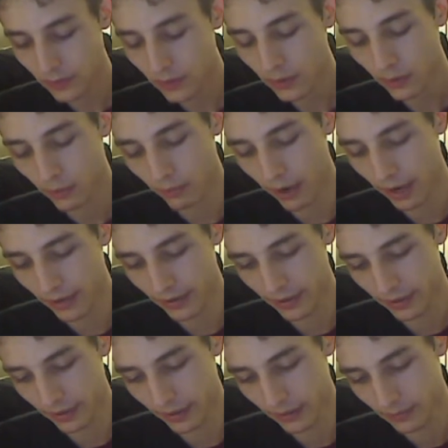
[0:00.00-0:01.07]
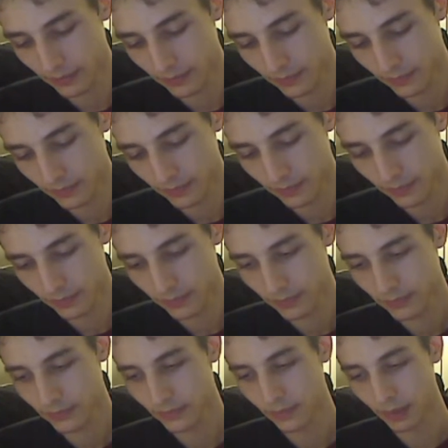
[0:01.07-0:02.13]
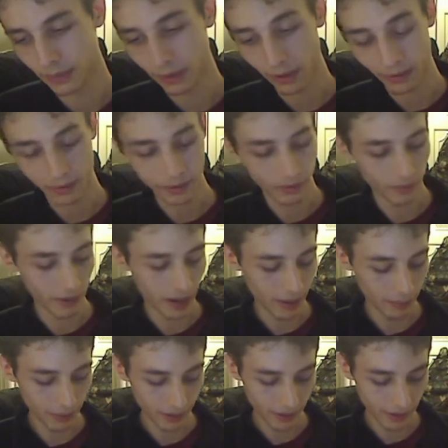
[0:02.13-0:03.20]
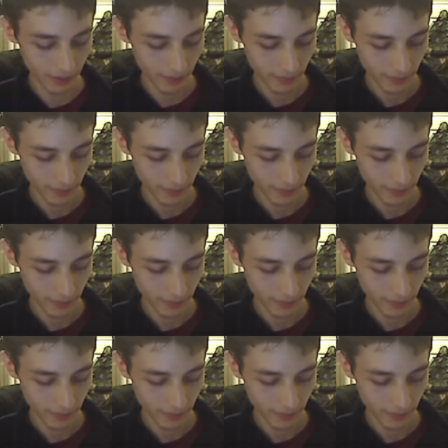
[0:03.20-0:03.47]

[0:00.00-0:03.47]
ranting, I'm done rambling.